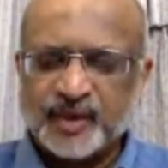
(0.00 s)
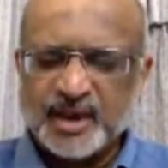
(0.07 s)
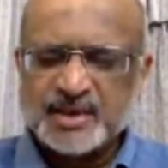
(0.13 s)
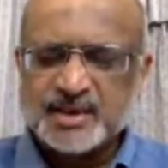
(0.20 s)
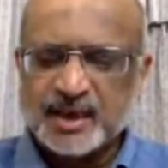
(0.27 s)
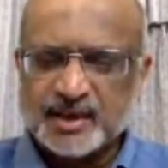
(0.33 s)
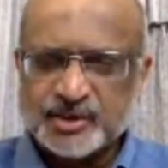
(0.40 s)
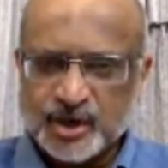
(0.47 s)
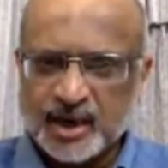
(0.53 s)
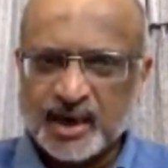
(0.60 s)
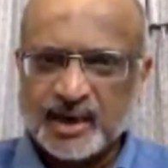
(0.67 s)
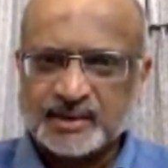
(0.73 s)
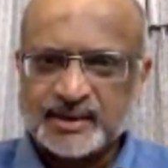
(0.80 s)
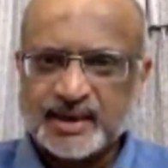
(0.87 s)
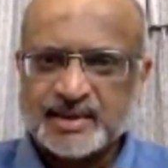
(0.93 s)
These are
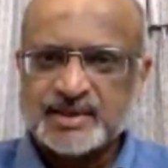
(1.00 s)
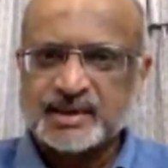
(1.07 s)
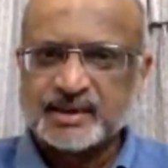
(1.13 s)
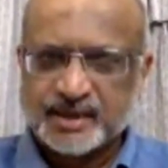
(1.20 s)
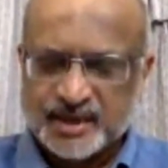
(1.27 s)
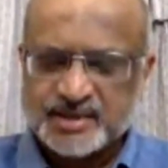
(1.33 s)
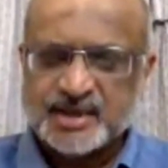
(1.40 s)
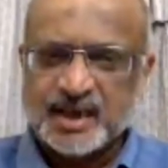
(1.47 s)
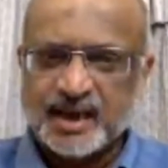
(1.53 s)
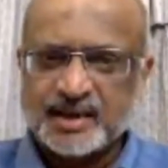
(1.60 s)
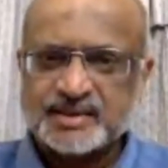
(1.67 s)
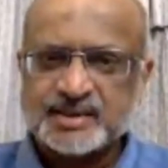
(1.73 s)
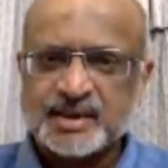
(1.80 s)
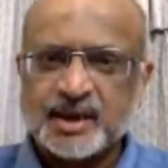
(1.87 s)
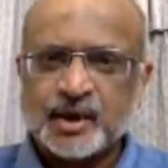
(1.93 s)
jihadis in
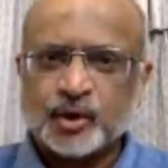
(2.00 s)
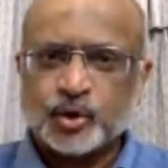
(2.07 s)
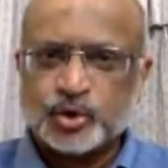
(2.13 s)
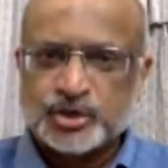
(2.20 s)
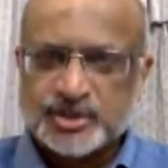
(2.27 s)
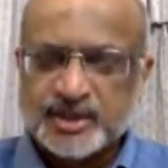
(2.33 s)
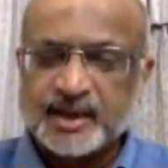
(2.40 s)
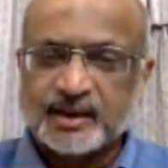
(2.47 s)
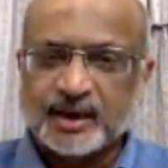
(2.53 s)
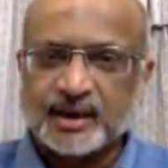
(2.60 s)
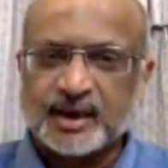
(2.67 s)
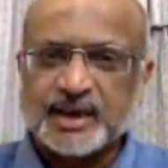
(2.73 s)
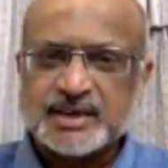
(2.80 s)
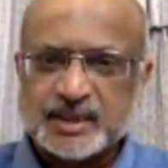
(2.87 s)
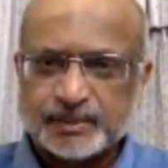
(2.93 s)
disguise who
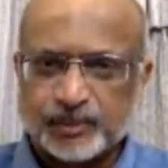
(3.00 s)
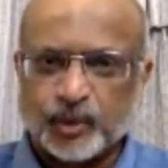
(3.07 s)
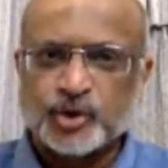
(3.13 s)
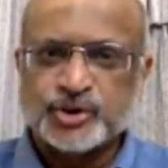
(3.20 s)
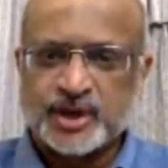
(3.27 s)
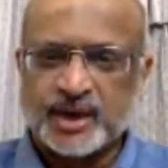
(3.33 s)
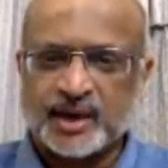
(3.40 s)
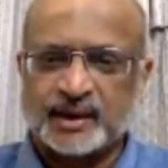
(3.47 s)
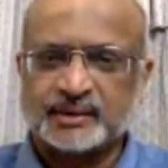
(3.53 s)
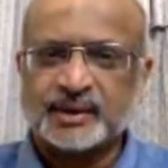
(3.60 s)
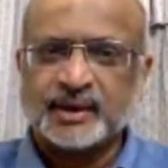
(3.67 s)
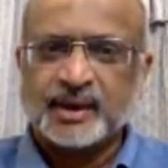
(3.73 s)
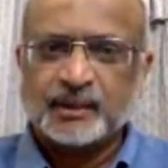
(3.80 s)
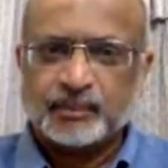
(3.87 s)
secretly support jihad,